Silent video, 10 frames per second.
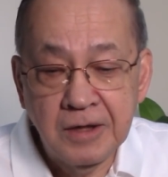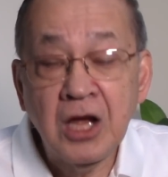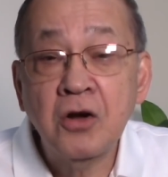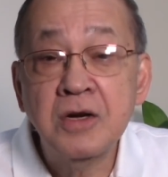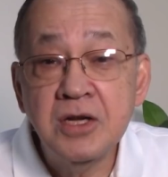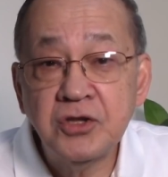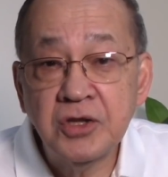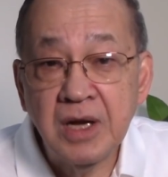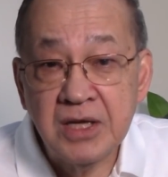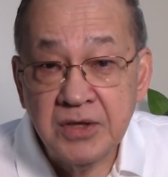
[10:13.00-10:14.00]

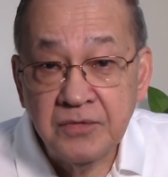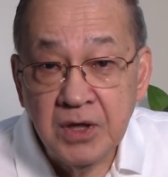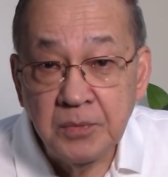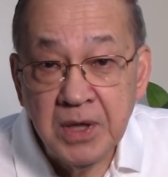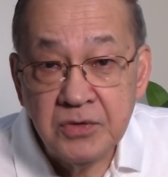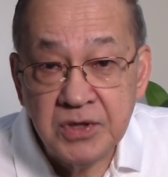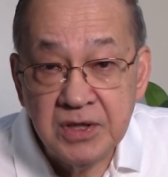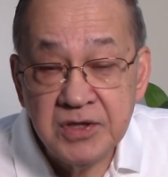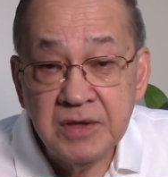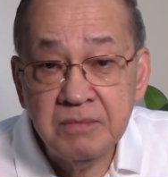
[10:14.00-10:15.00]
recognition as a Filipino
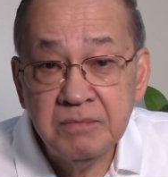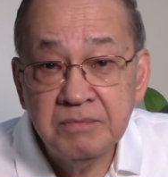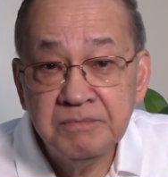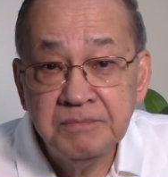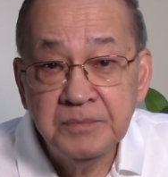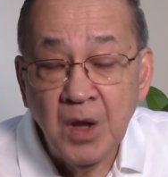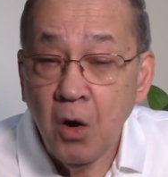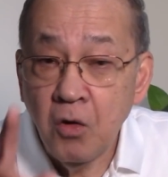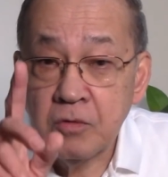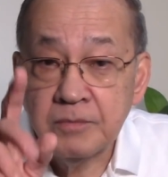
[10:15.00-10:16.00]
citizen.
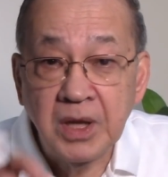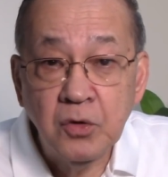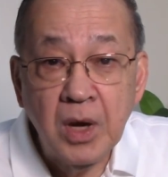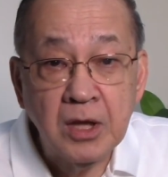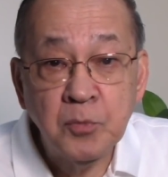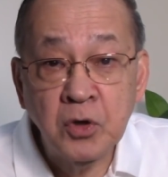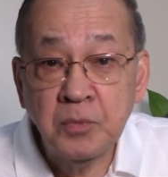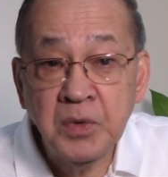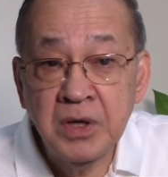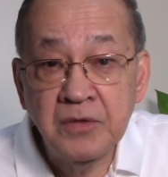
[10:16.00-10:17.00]
Oh, by the way, report
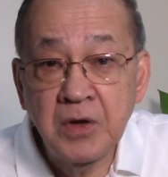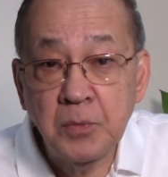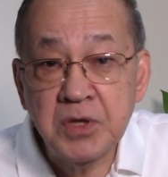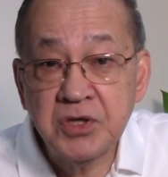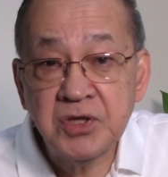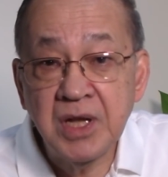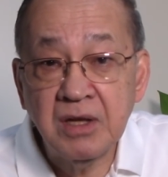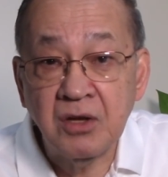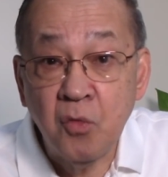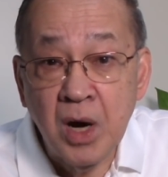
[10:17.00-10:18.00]
of birth in the Philippines is
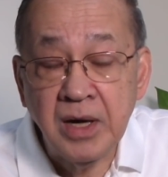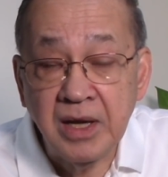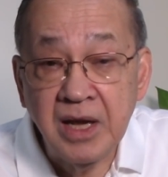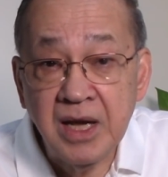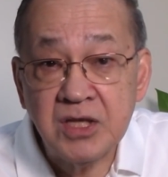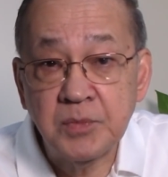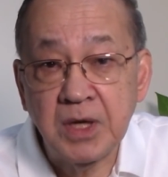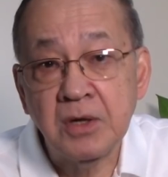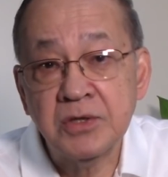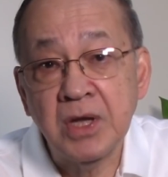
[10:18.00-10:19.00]
not required, I guess,
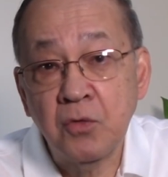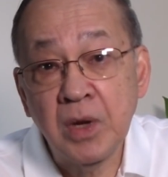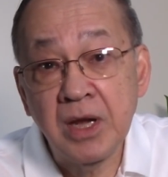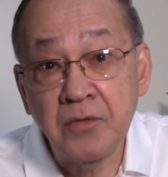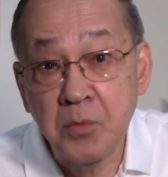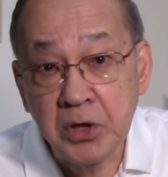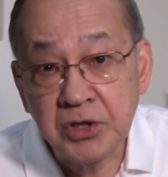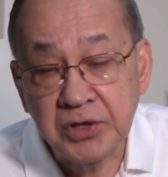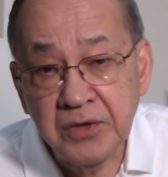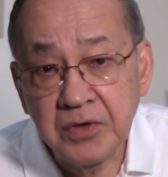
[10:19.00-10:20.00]
because they already have a birth
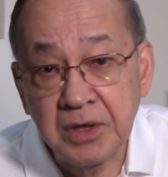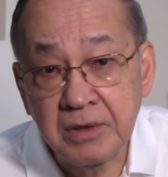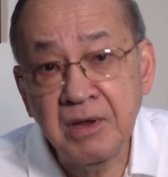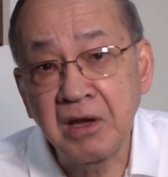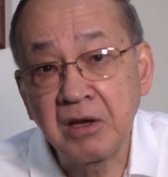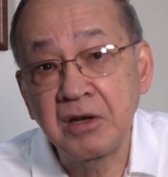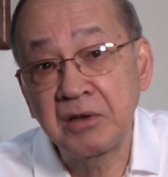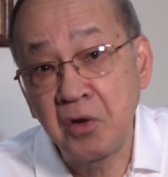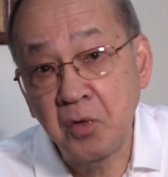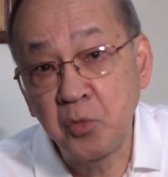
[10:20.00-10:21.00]
certificate, thinking
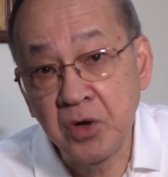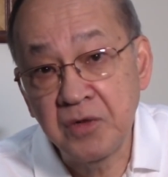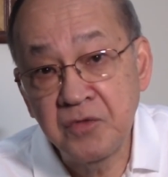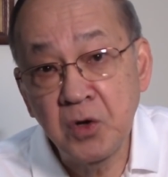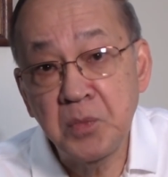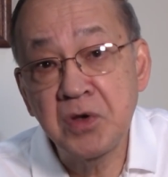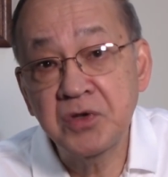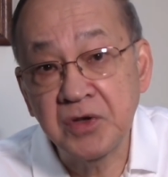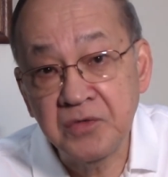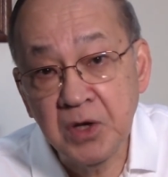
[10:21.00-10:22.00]
that they were born in the
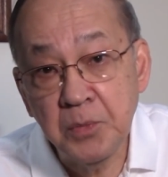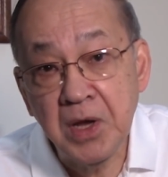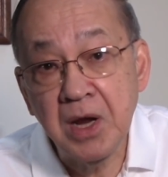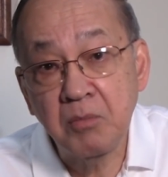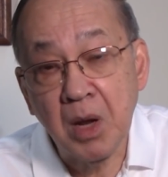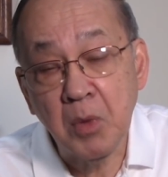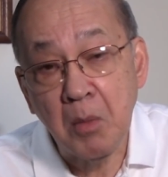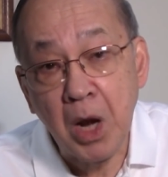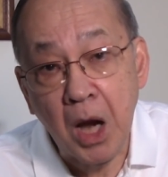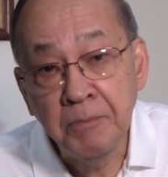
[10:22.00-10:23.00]
Philippines, they're a Filipina, blah,
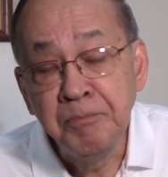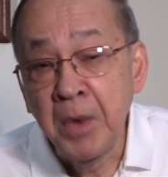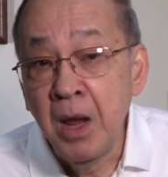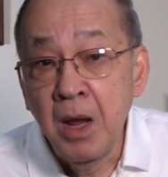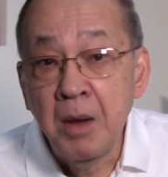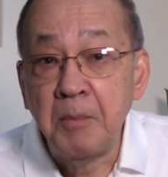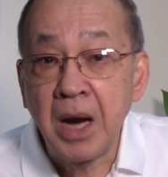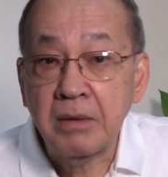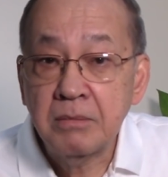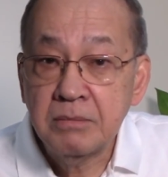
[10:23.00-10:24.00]
blah, blah.
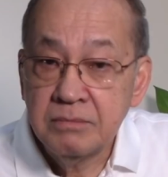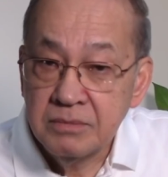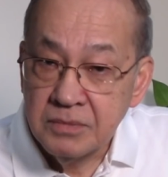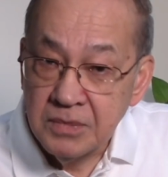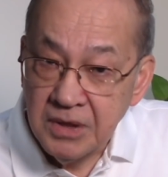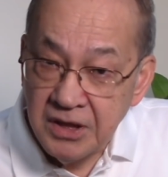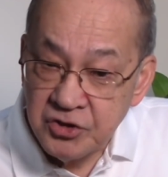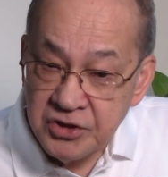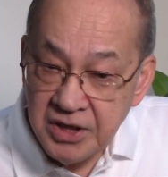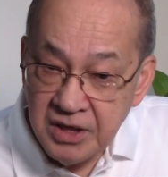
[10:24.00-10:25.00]
But
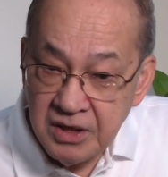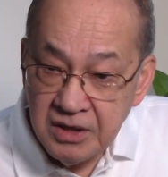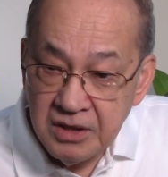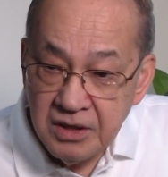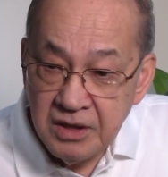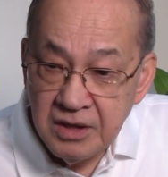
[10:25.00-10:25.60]
it's the